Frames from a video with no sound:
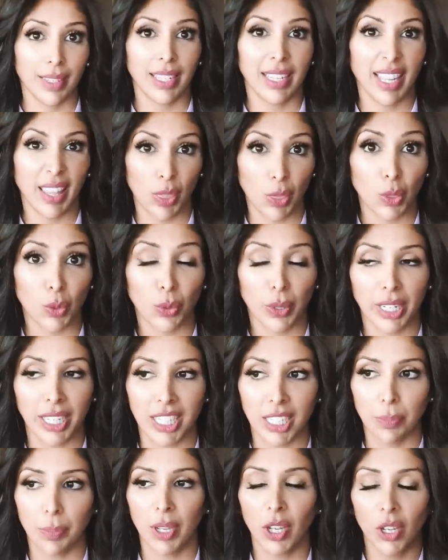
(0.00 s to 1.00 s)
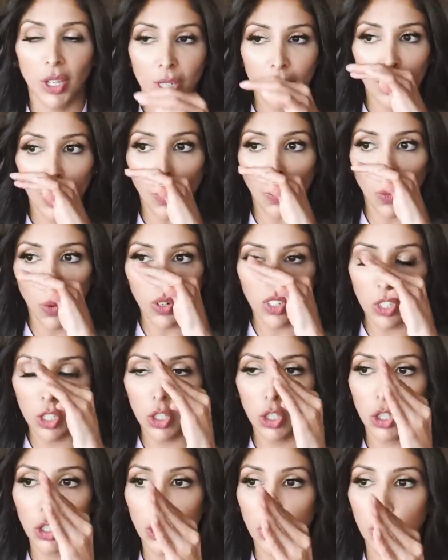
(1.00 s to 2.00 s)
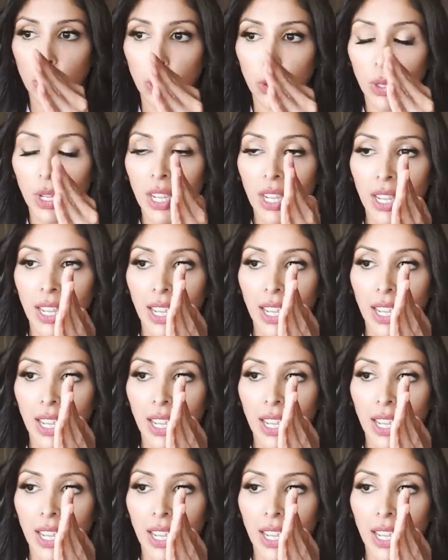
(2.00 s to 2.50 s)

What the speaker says: in threes because I want to